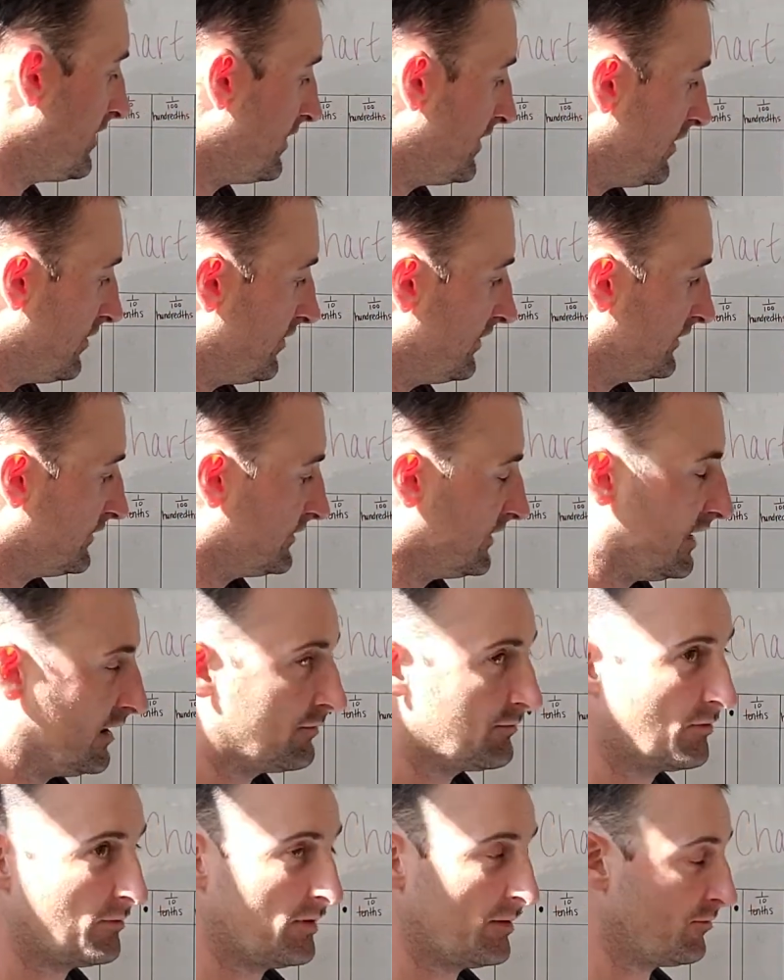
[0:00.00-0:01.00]
they're the same.
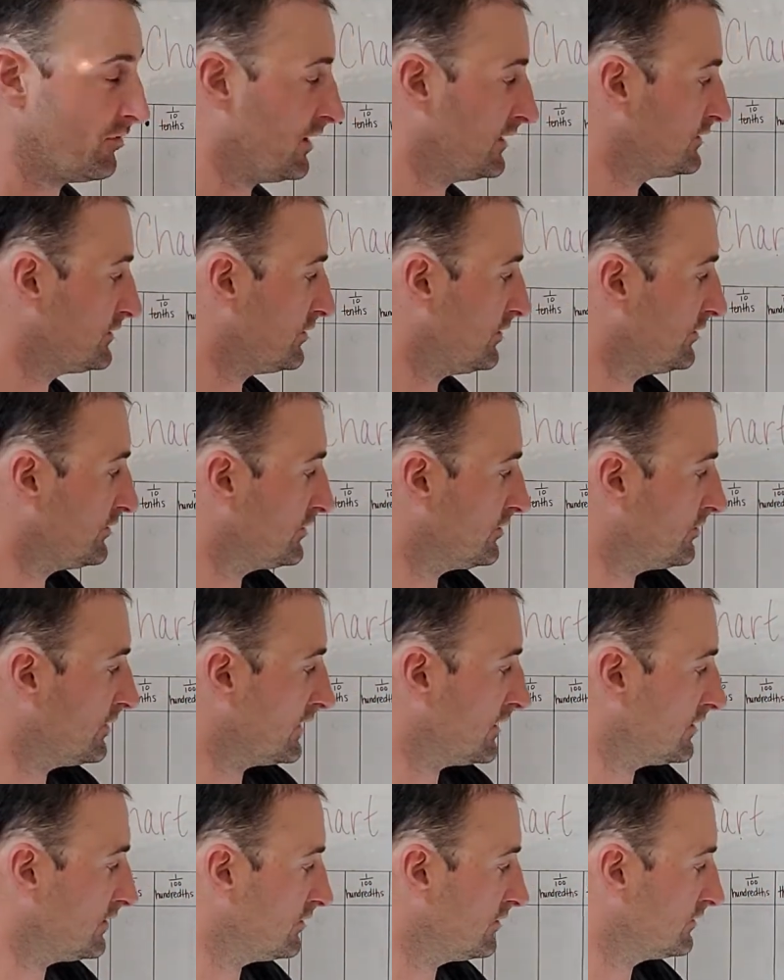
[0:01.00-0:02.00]
Remember, I told you we
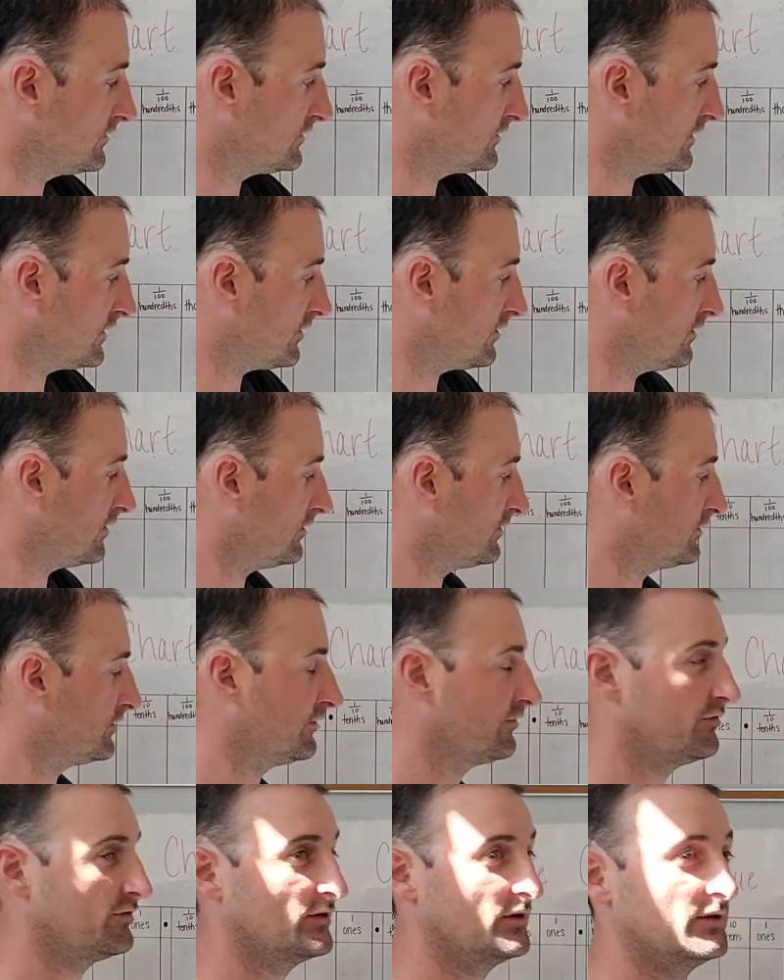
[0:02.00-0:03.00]
can use zeros to
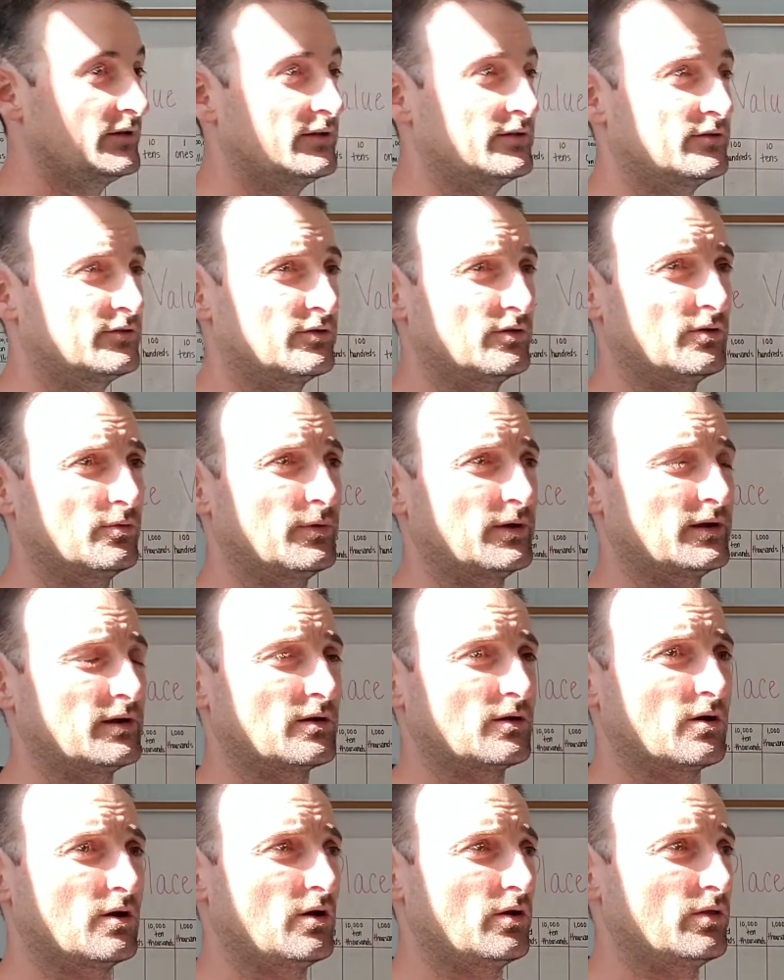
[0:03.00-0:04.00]
fill in so that we can
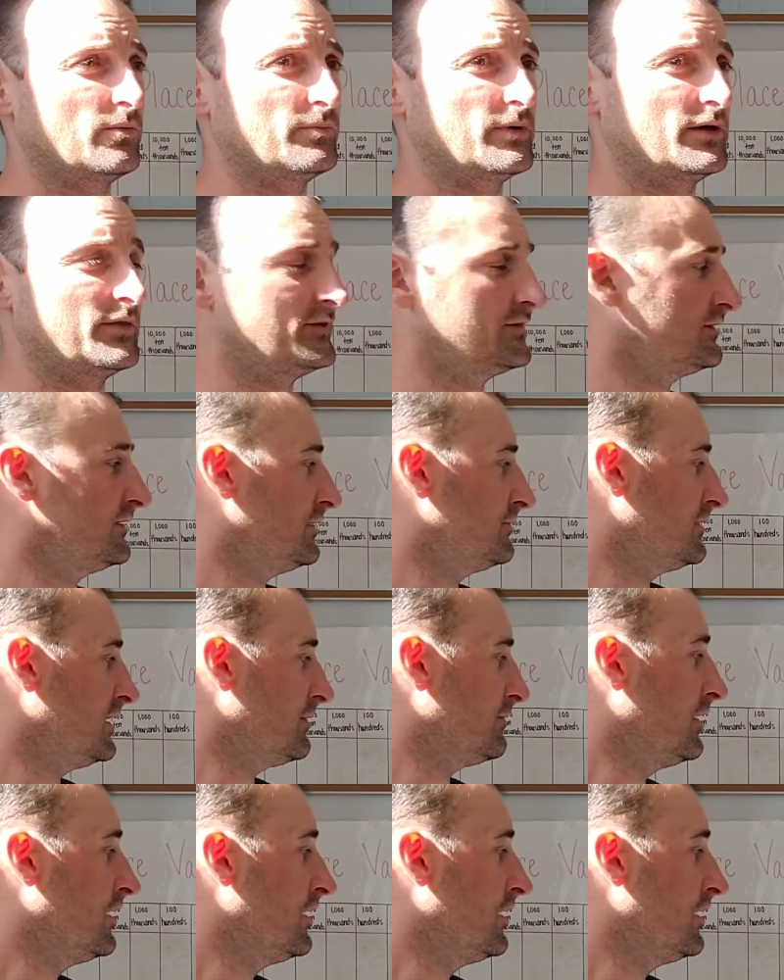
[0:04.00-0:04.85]
call them by the same name.